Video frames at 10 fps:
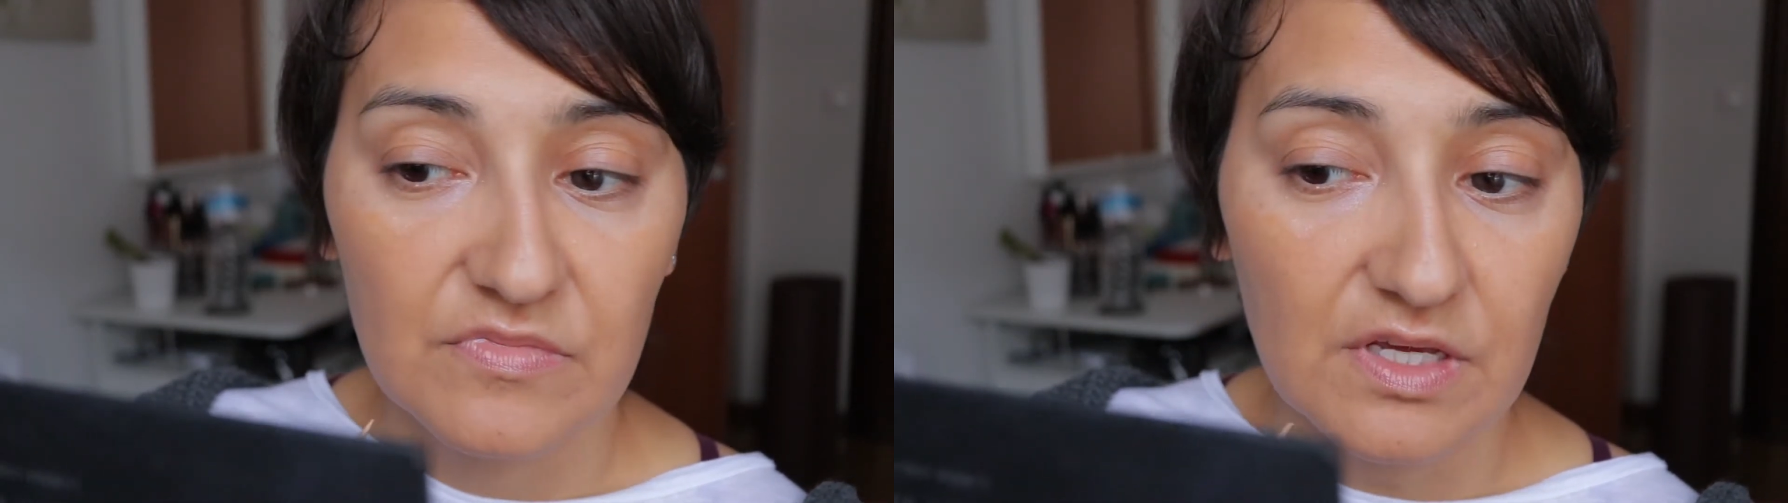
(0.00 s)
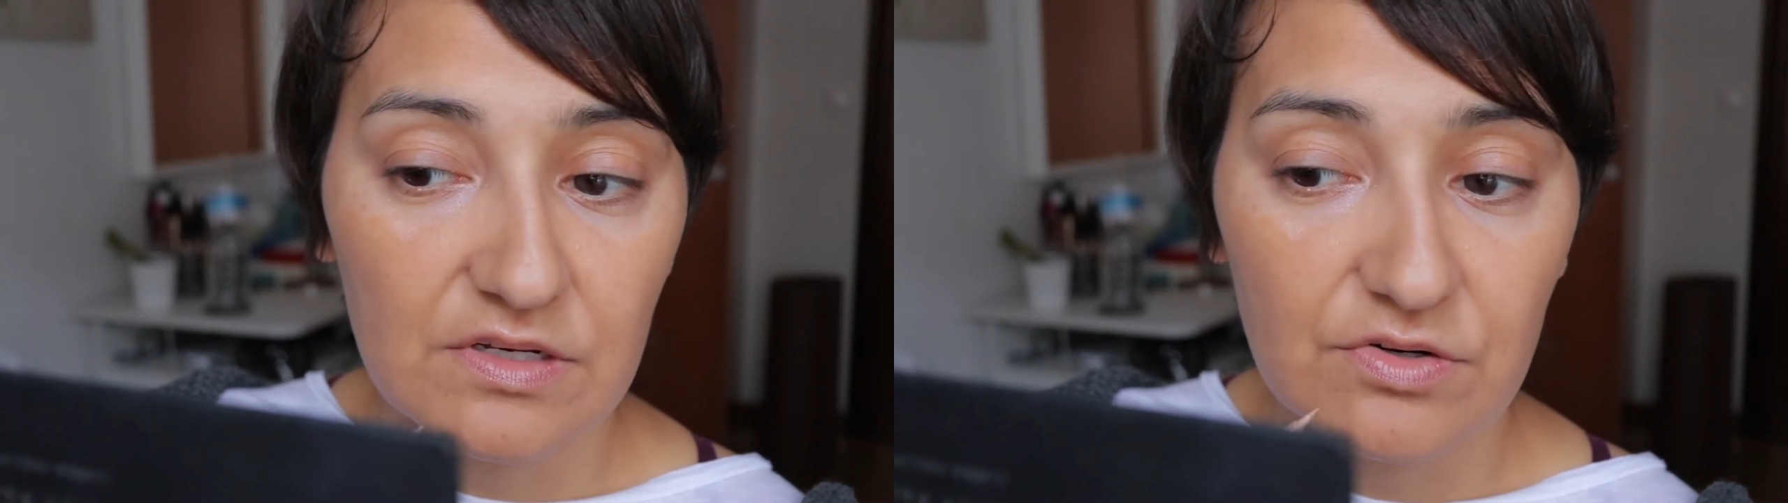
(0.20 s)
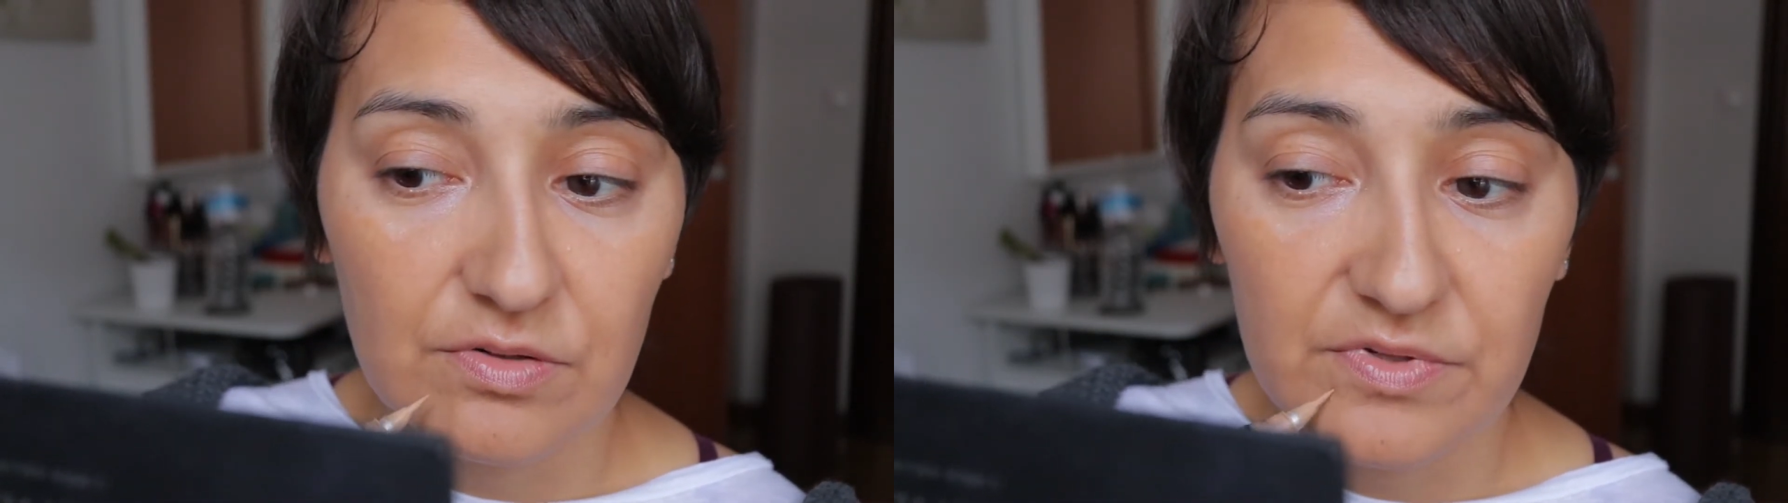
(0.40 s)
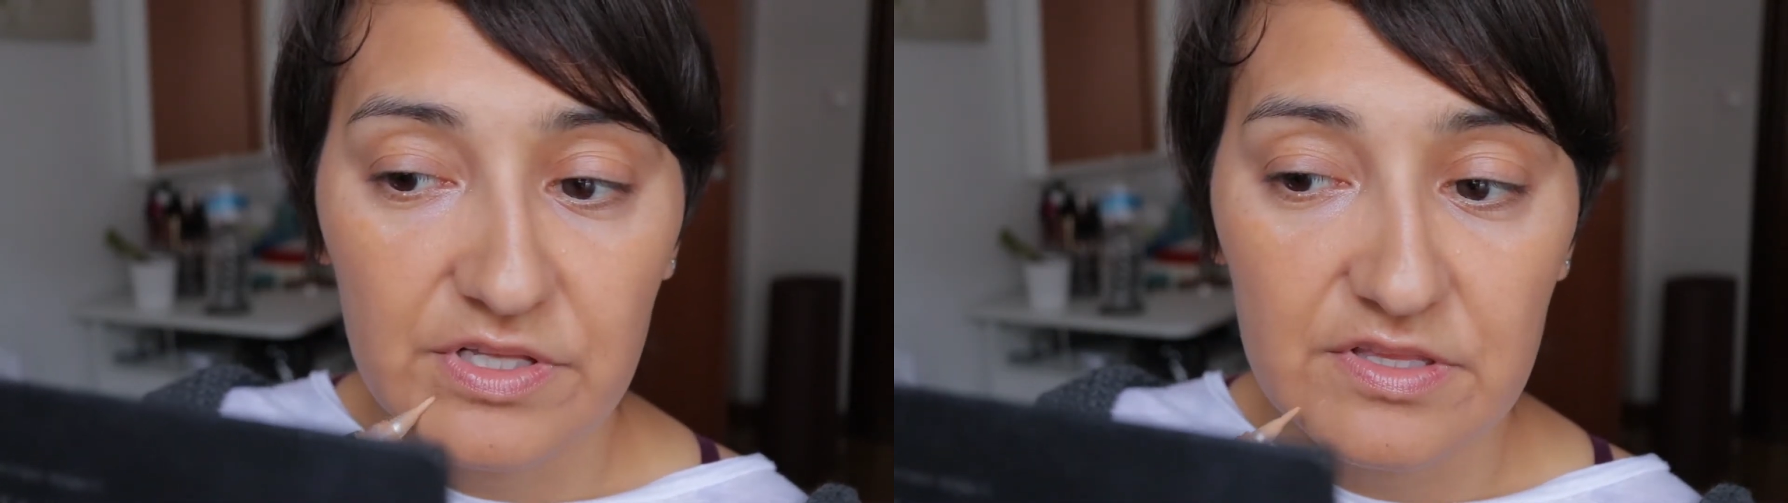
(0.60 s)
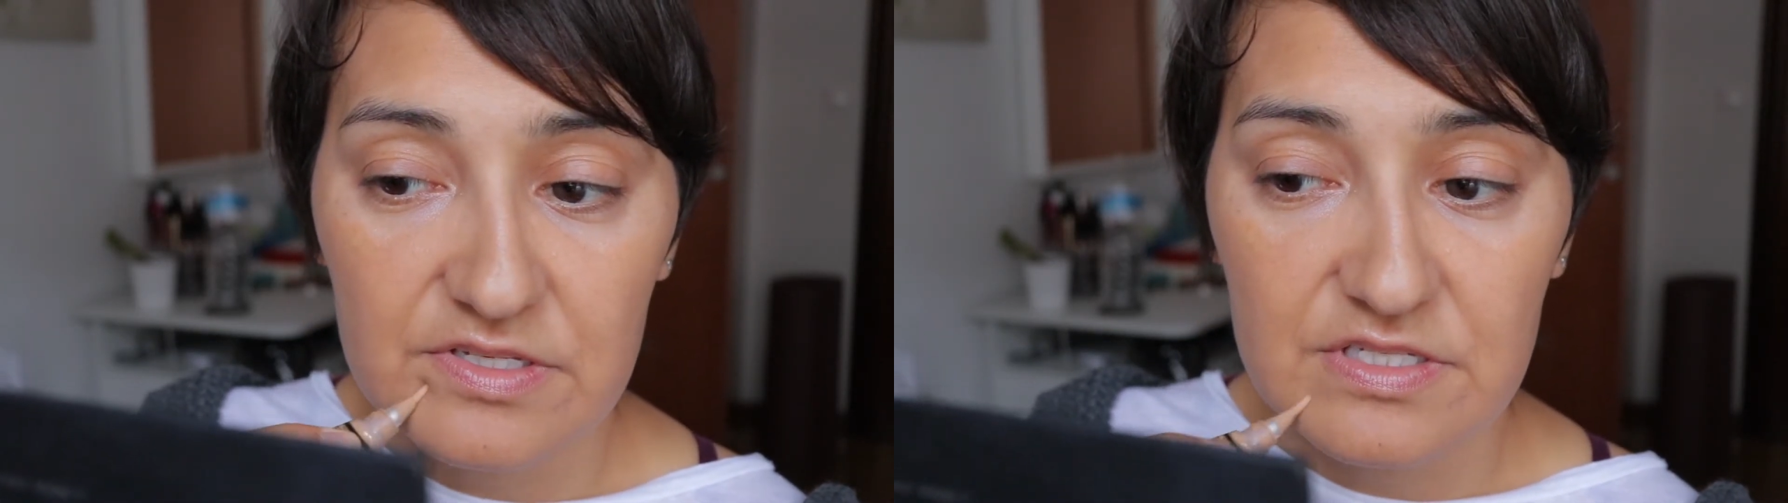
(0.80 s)
And
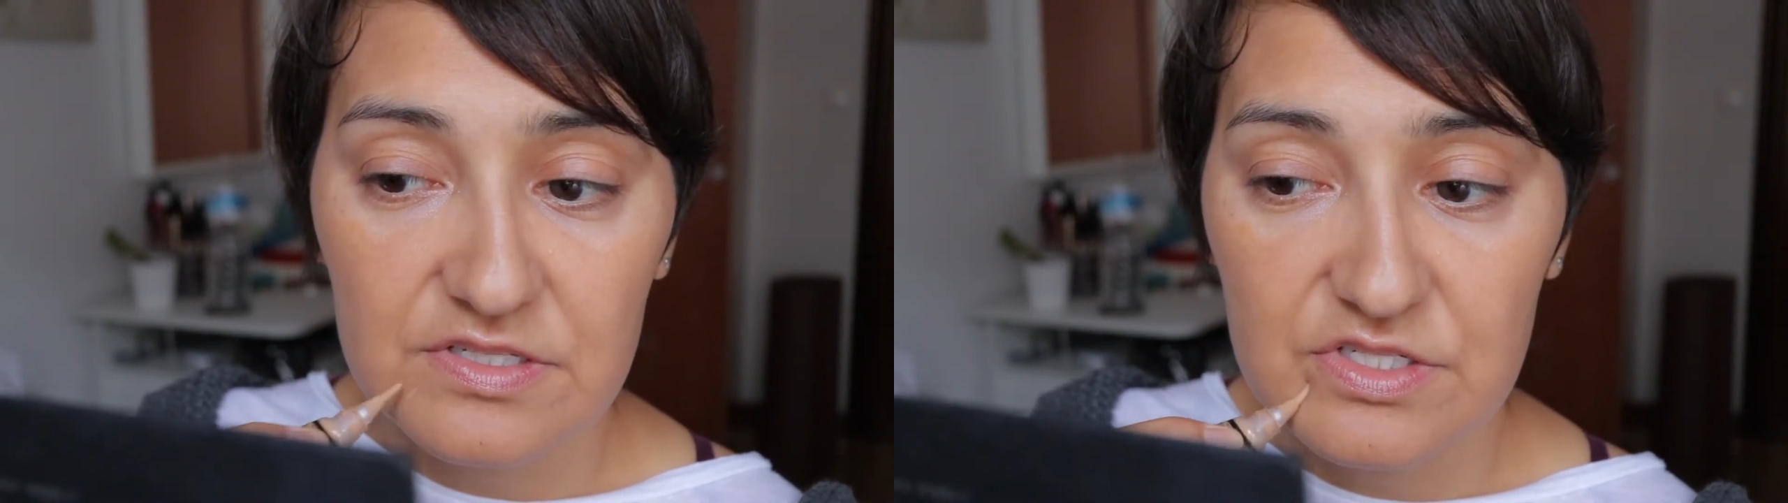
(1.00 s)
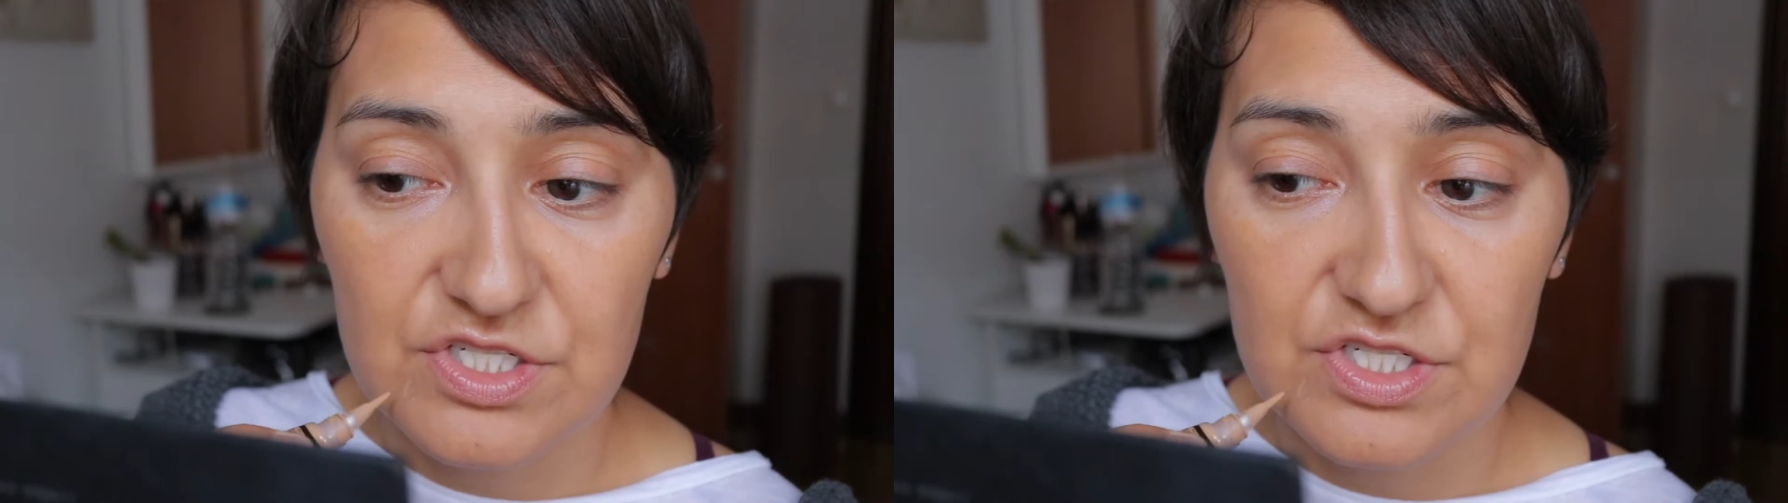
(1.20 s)
normally this is